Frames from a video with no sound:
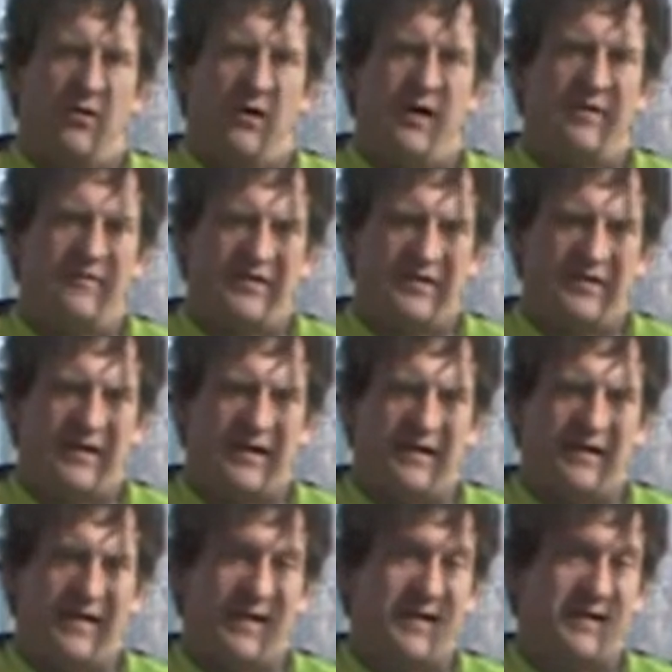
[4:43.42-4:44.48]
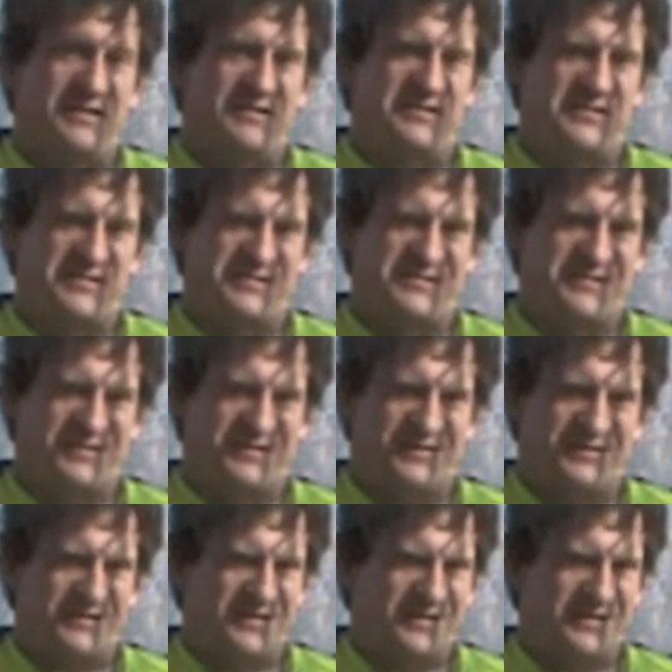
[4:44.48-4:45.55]
everything end to end, just
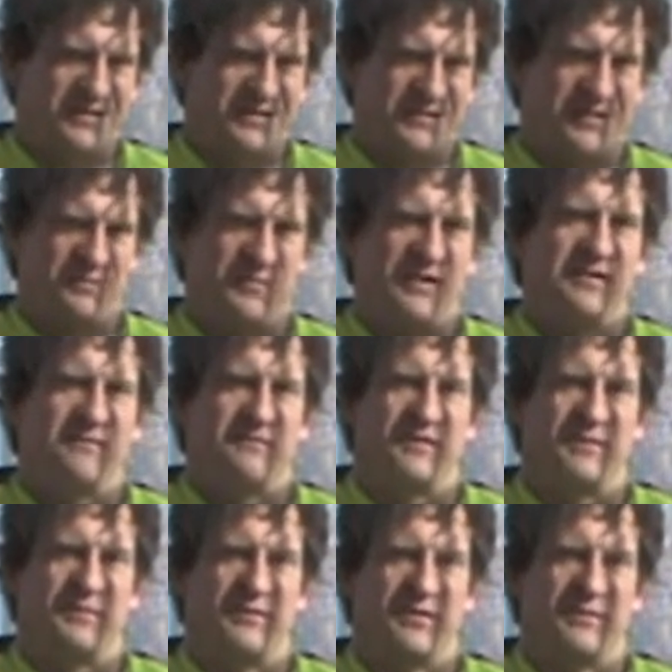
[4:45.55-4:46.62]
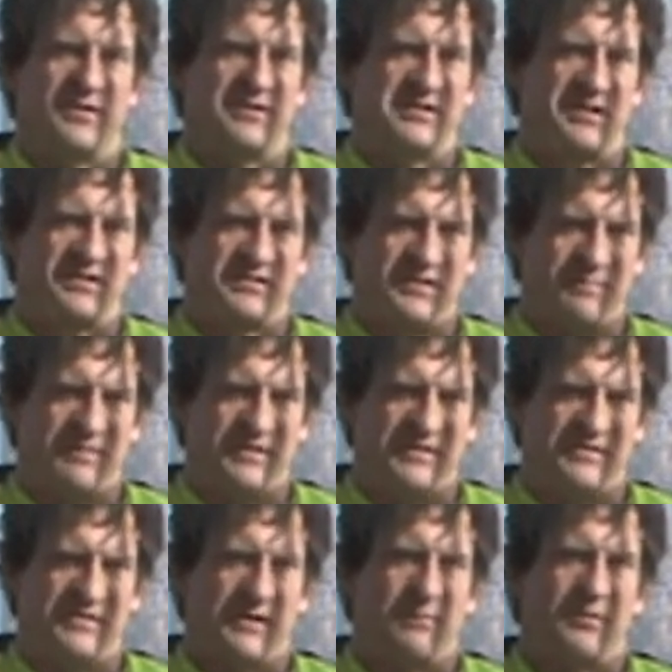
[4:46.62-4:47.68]
like a mainframe pretty much, except
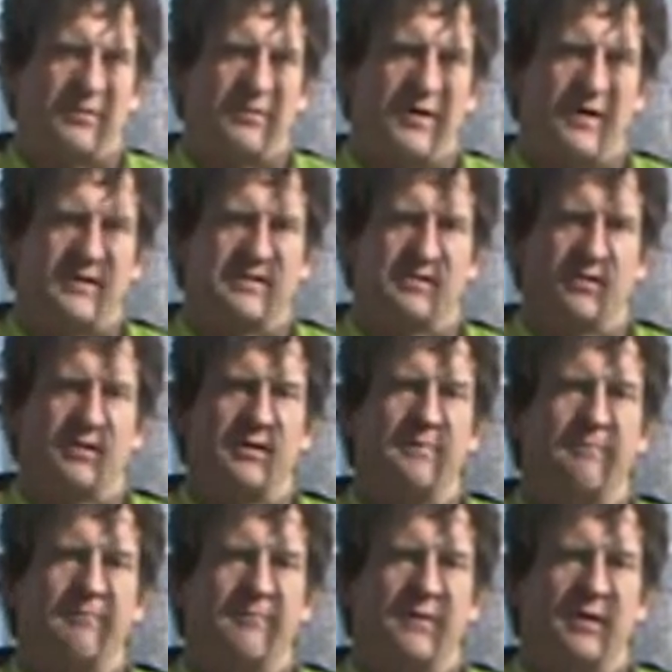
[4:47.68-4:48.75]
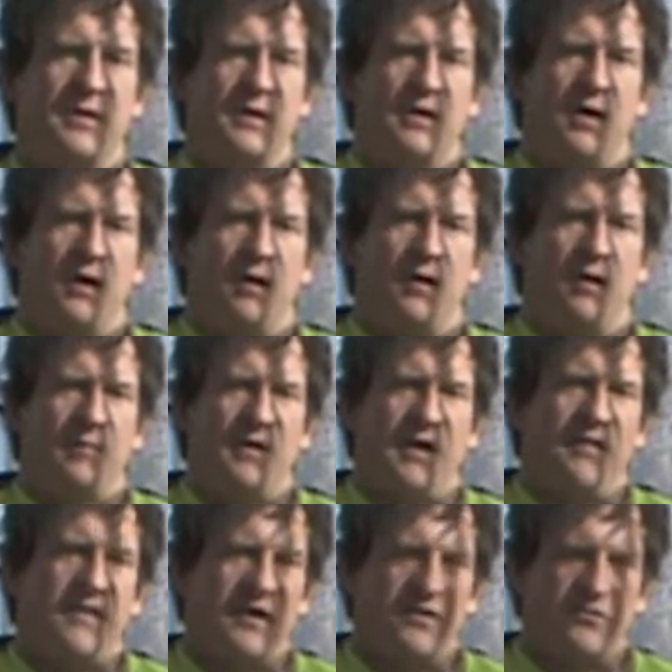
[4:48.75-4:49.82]
it's not proprietary.
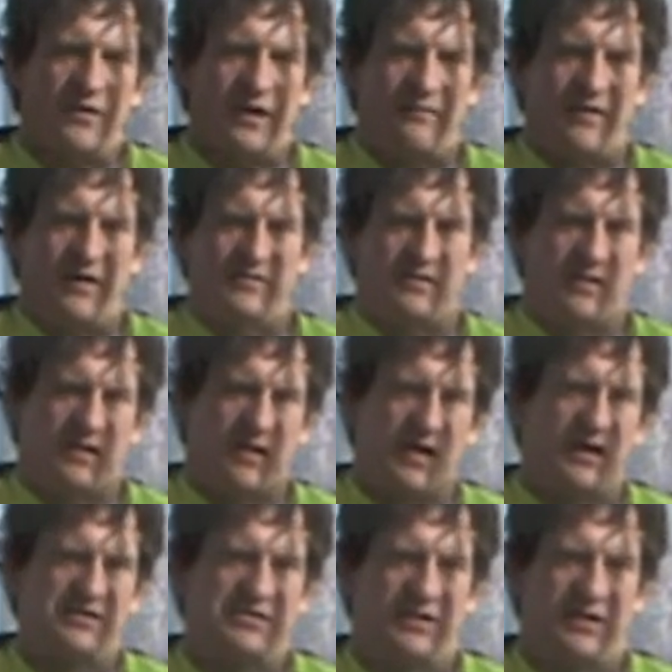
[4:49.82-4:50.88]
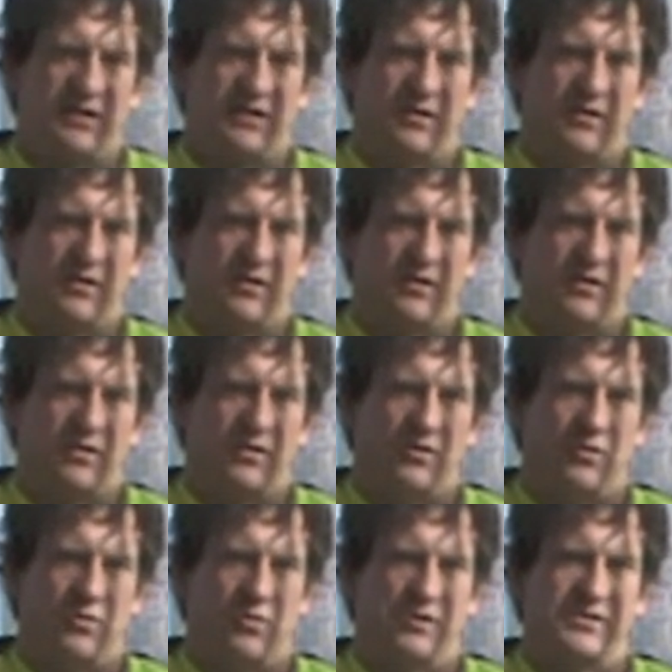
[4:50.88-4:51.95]
And then you have Exalogic,
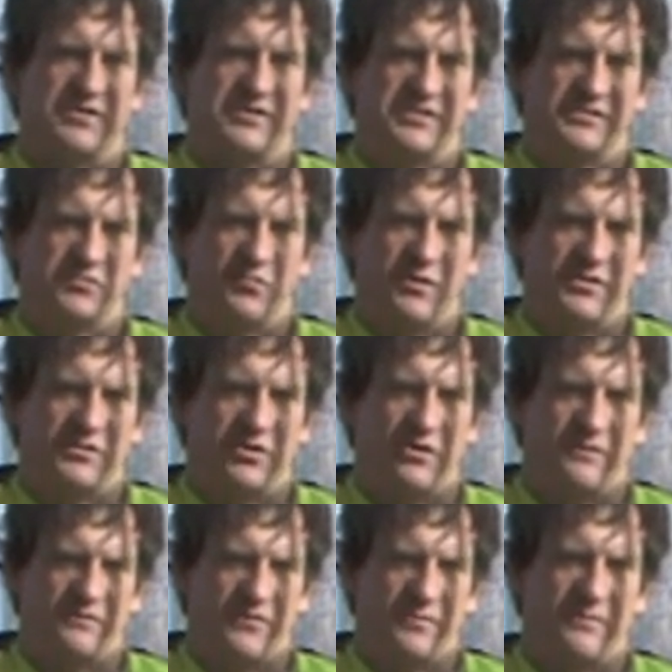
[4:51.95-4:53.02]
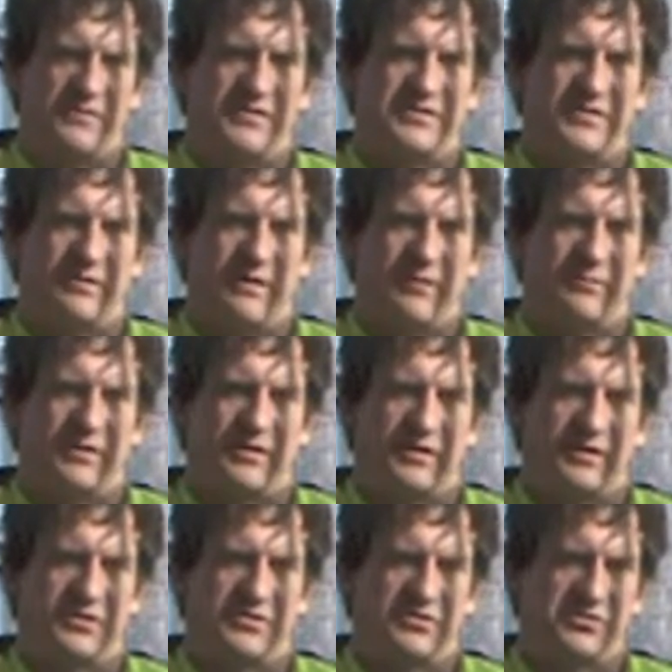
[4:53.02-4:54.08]
which runs all of your mid-tier
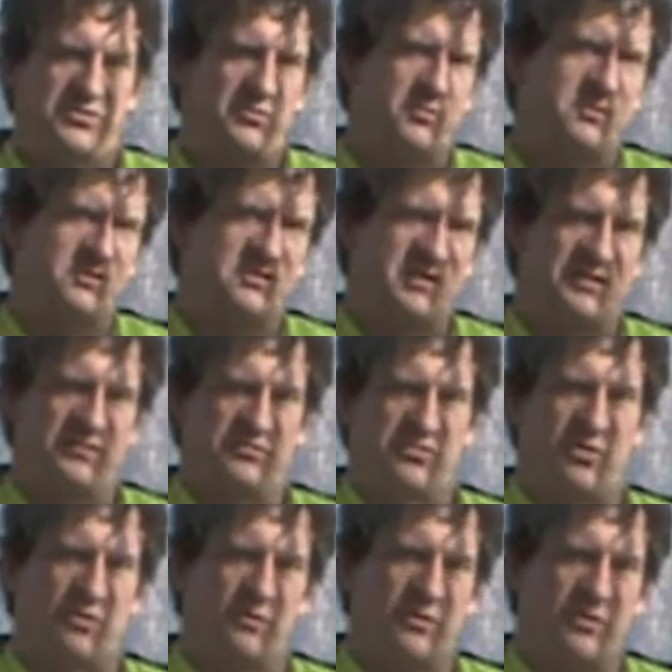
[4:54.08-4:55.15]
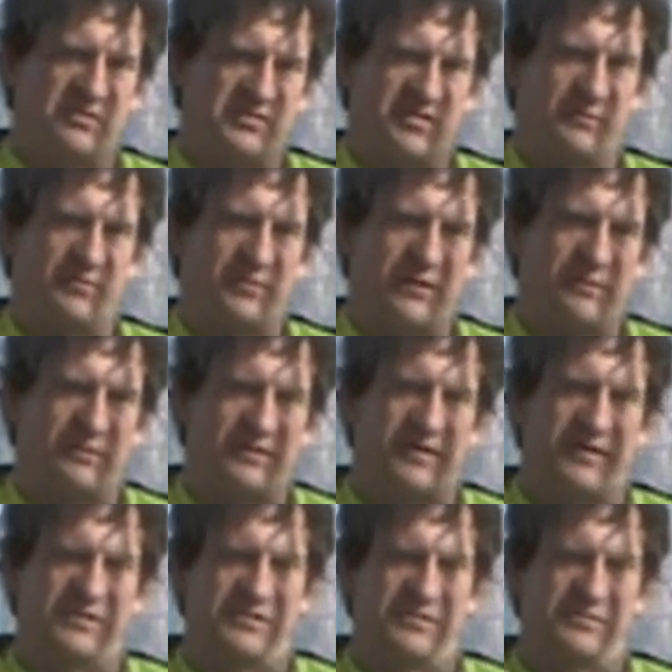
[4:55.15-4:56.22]
applications. So when you take those COBOL assembler
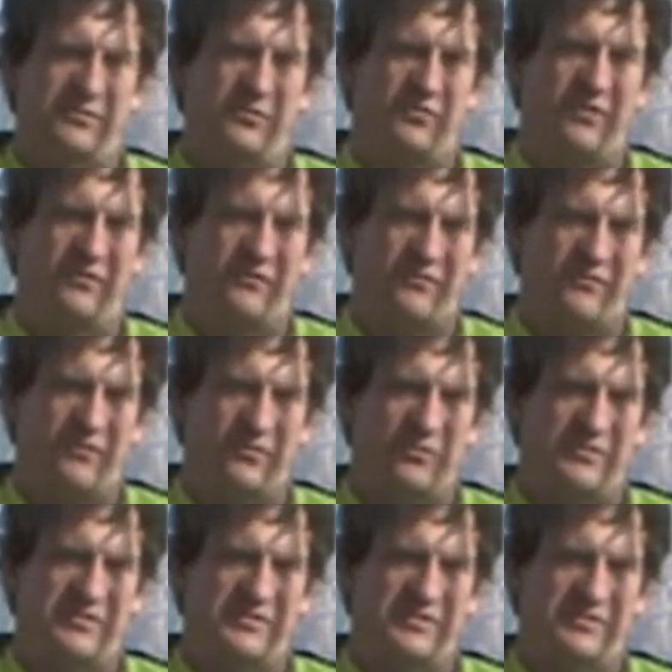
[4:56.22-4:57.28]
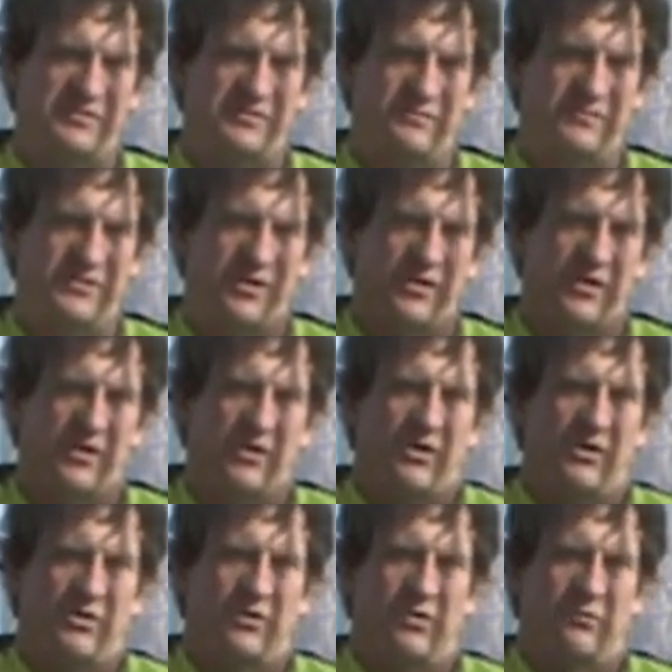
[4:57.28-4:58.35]
applications, move them over to open systems,
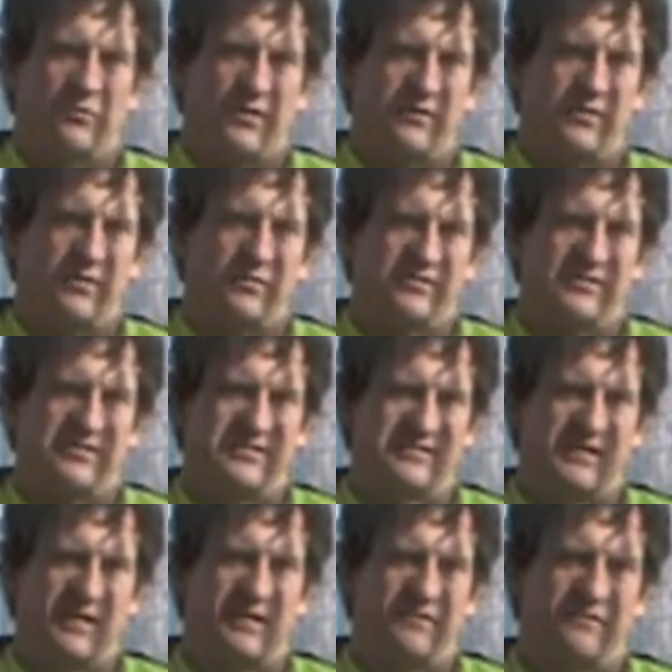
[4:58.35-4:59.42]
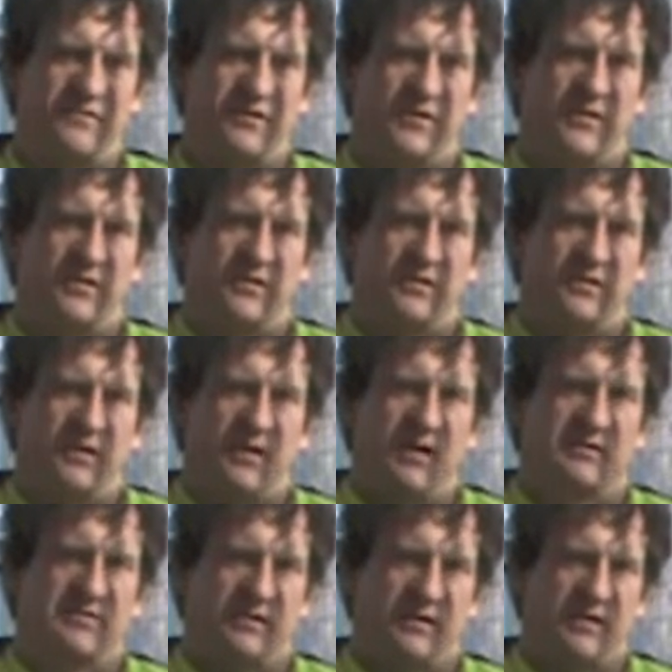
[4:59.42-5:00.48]
you can run those inside of the
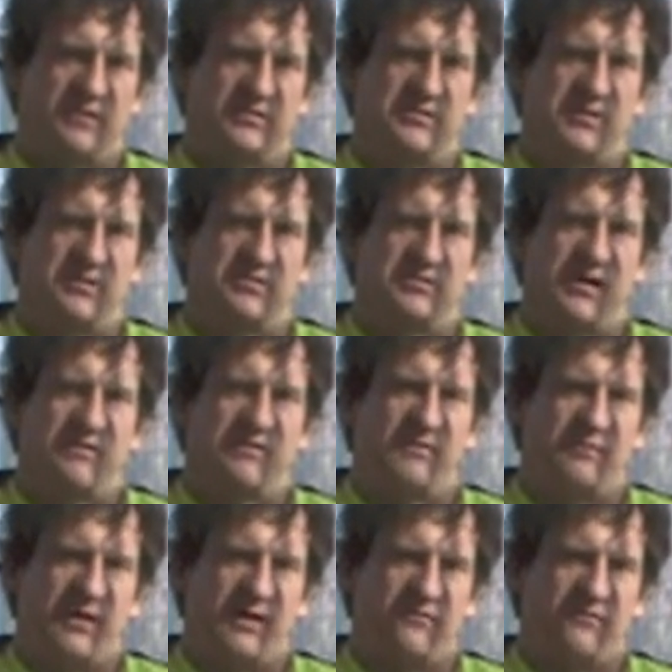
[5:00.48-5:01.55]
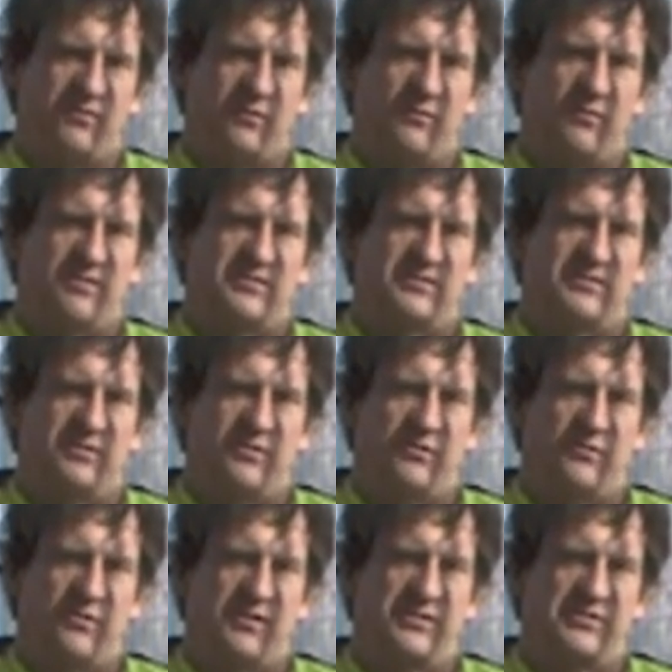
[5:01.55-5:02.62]
Exalogic Java platform once they're
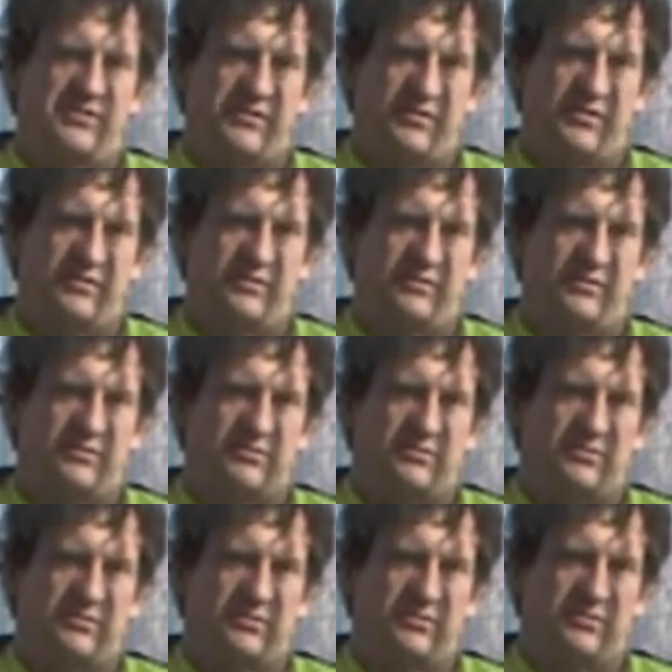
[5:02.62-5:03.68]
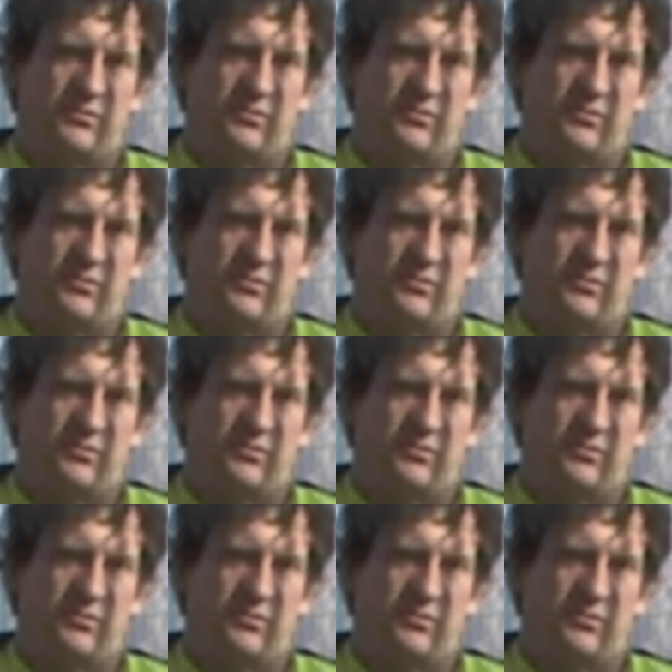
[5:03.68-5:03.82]
re-engineered into